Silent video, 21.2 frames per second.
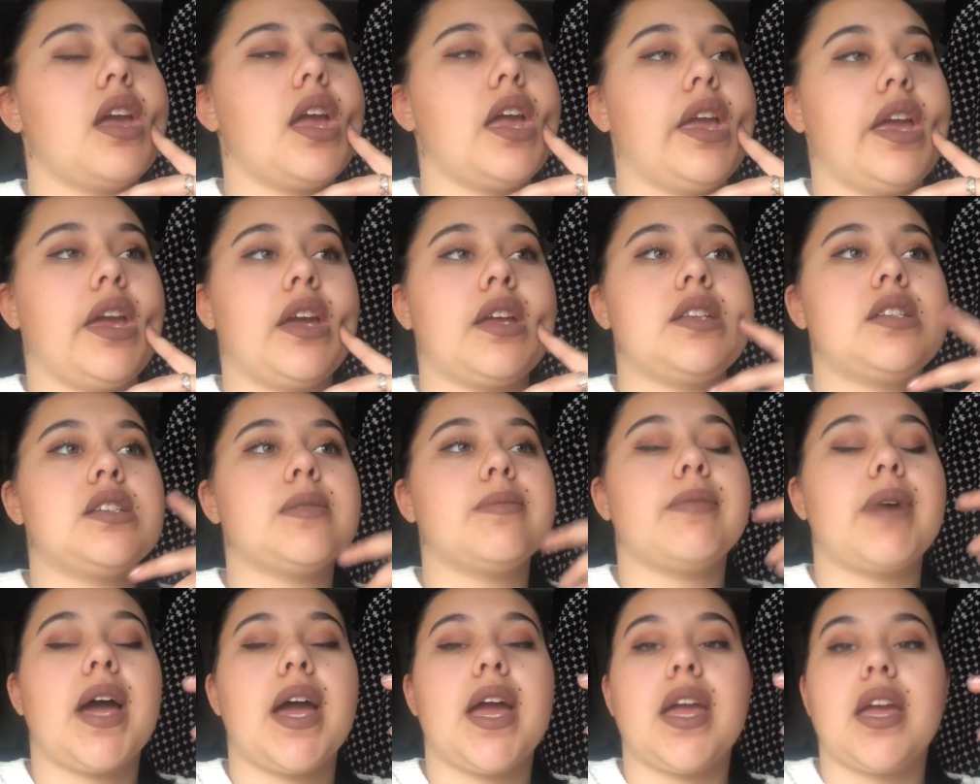And
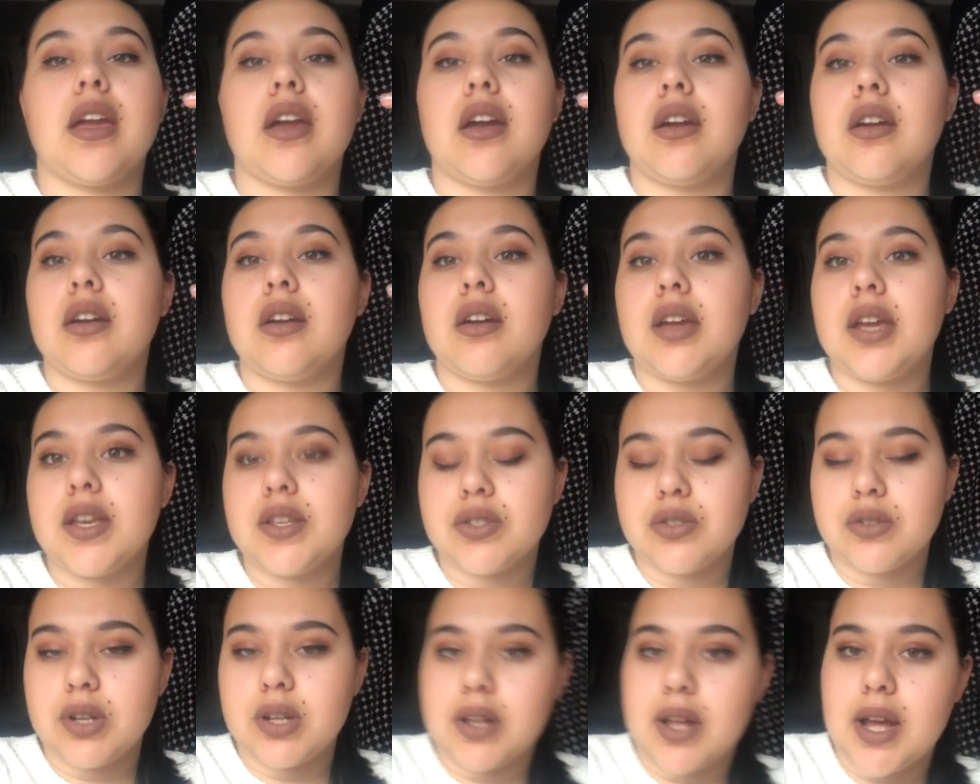my
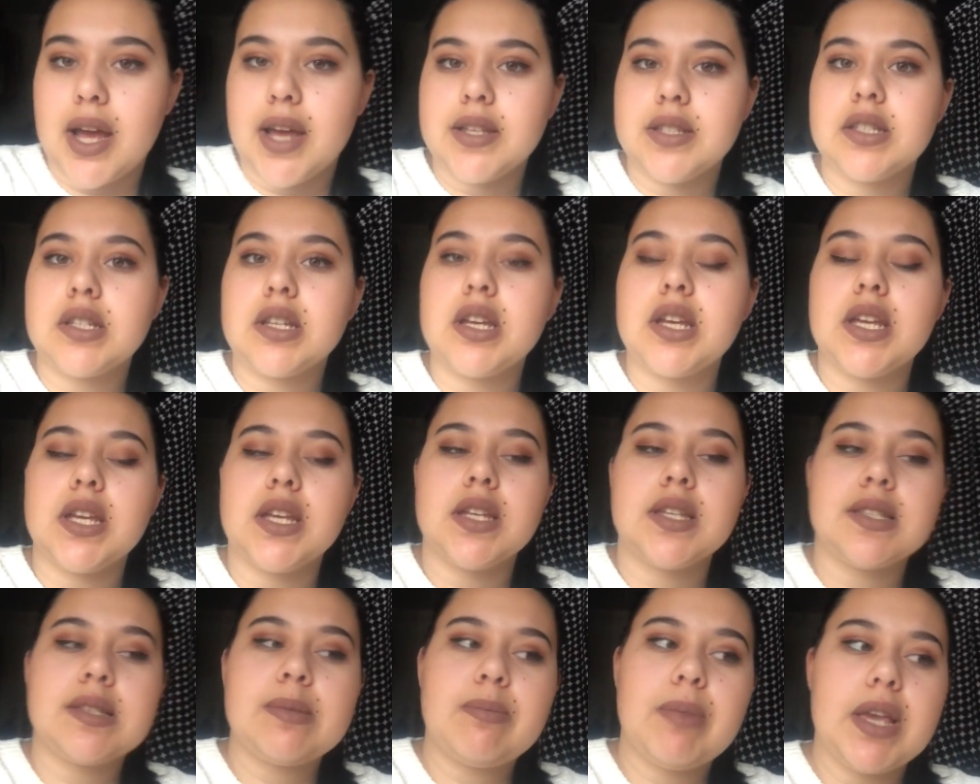history class
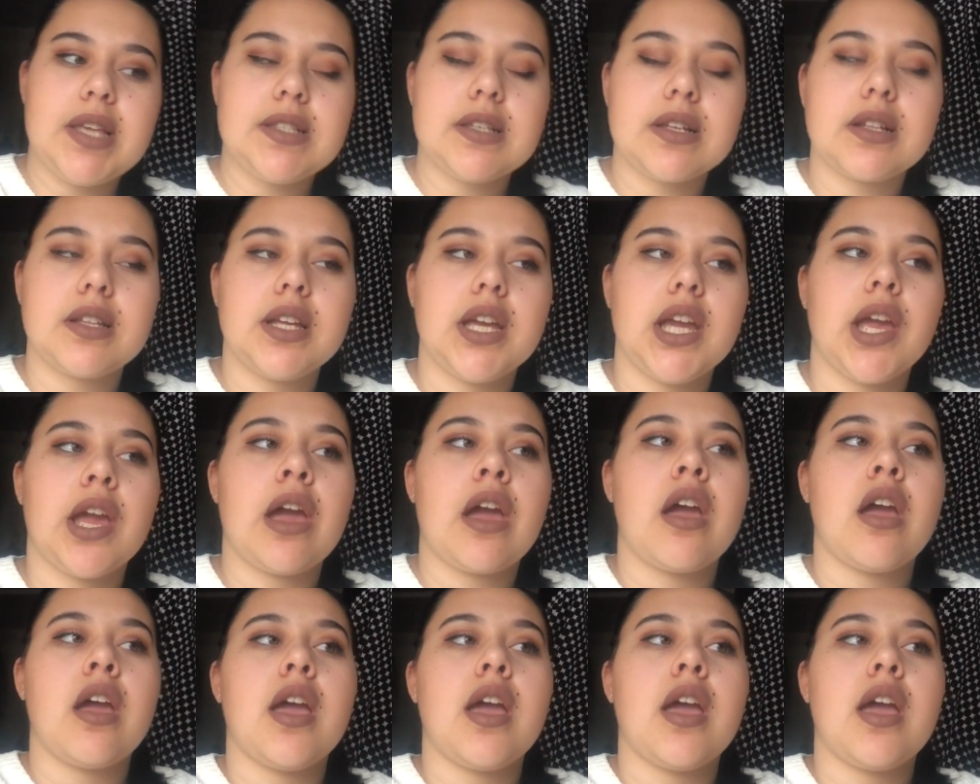is basically,